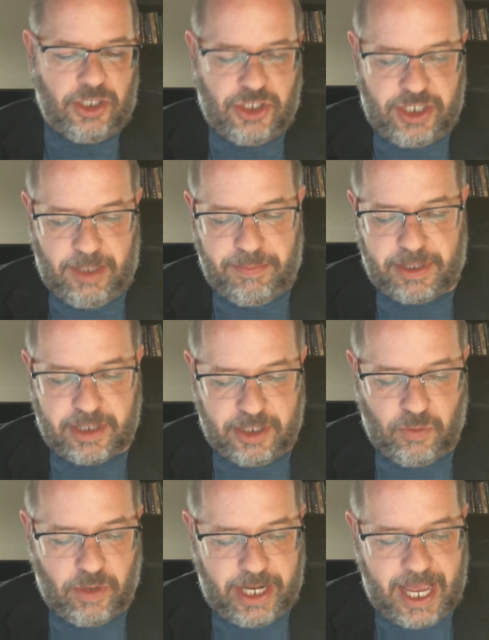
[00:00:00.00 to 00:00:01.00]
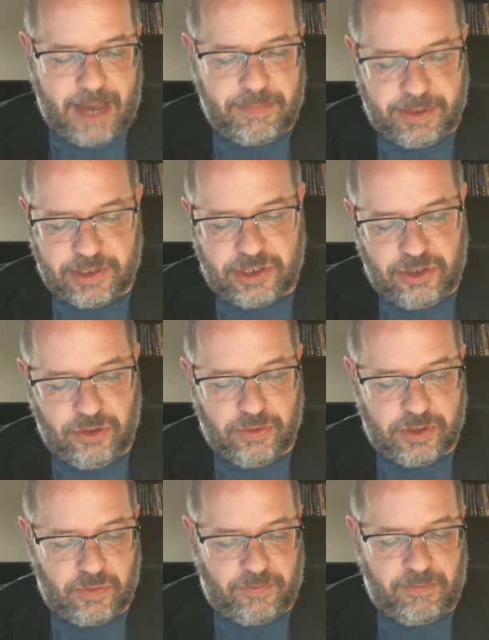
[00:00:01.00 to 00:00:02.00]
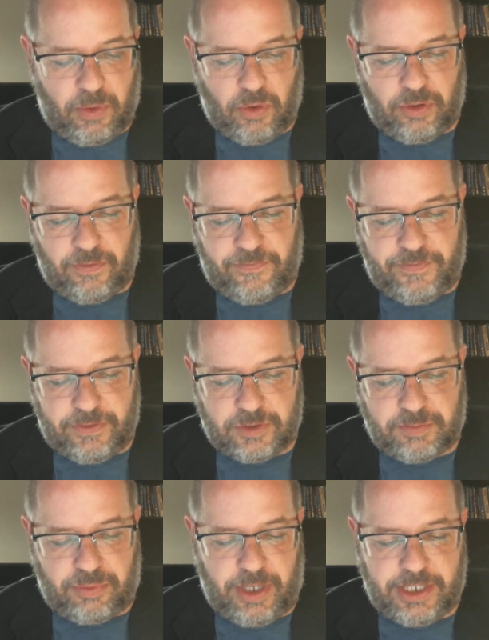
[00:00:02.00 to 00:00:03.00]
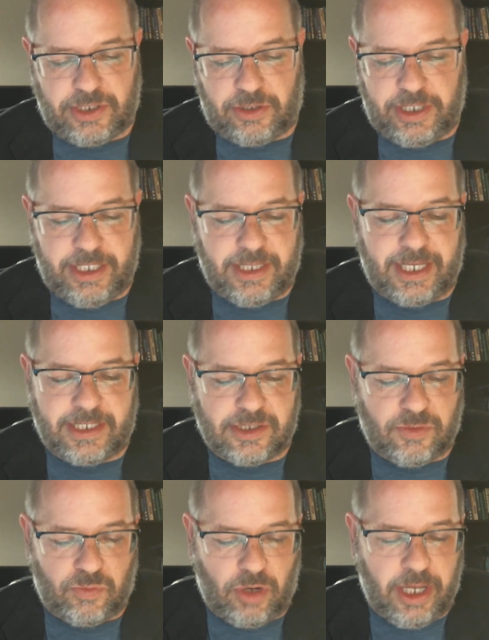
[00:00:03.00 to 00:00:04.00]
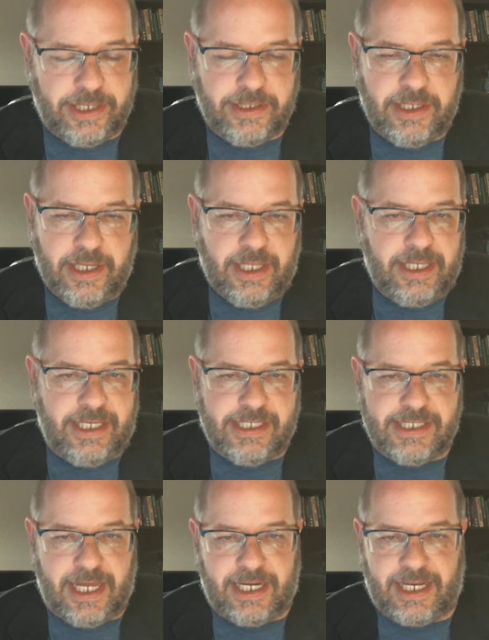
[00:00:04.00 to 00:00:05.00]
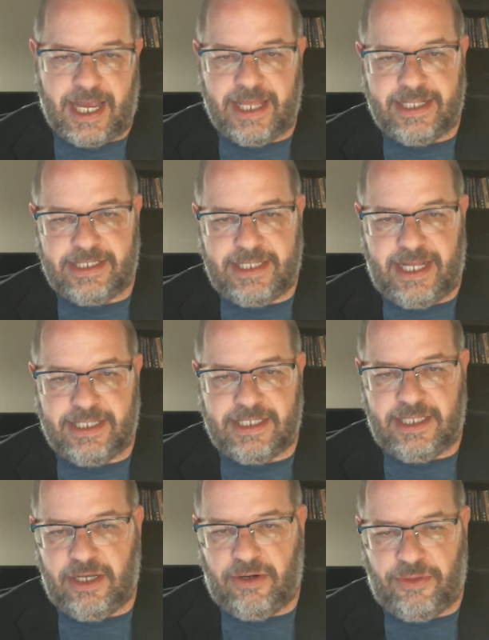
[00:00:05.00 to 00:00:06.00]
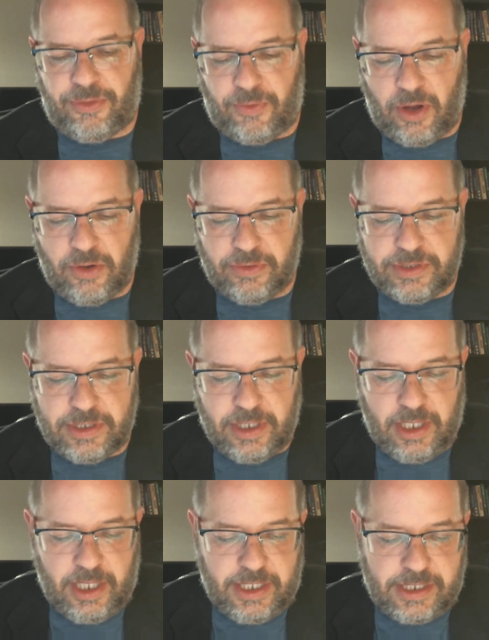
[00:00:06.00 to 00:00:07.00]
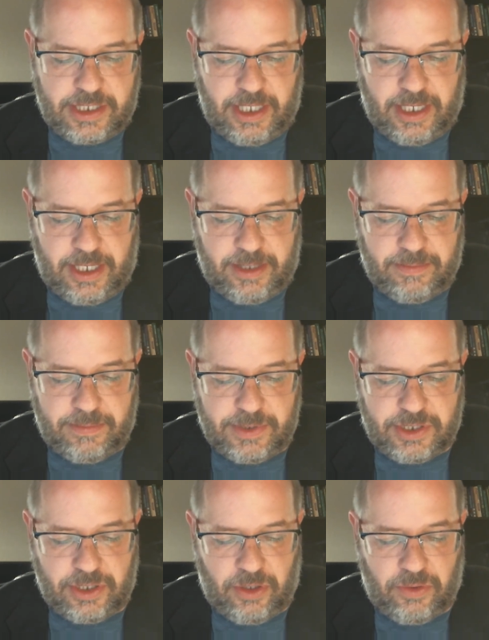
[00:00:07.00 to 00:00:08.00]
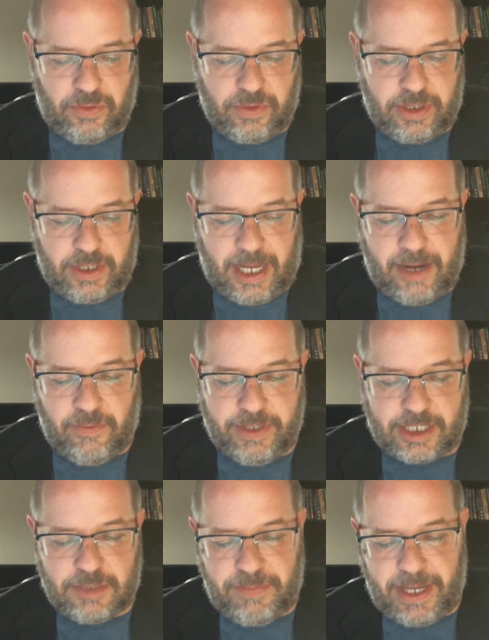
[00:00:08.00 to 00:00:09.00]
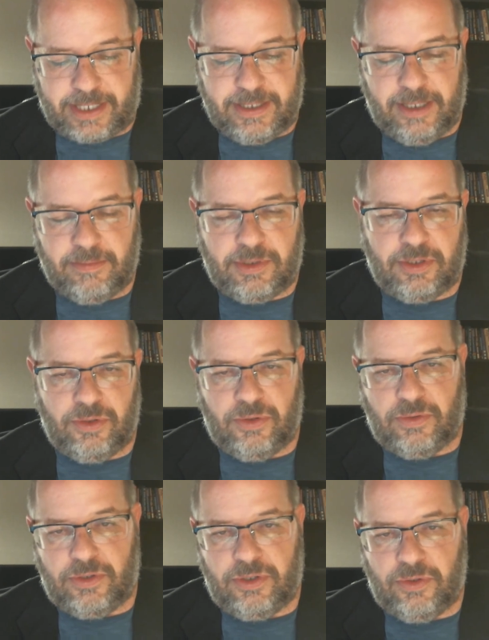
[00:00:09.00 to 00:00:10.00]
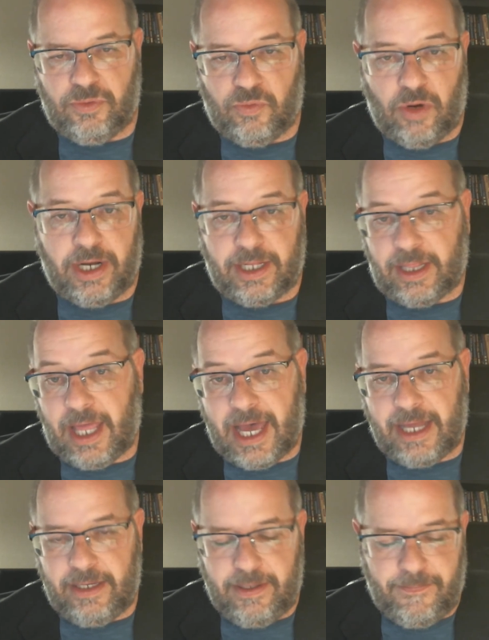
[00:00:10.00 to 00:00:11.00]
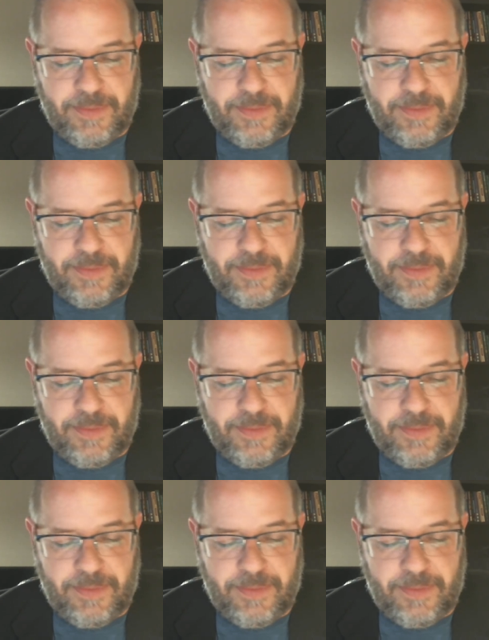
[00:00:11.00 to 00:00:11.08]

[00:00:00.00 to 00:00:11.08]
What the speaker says: Typically what happens too is with Bortles feels pressure, he likes to run. He's not a guy that stands in there and throws. So I would expect him to run a lot.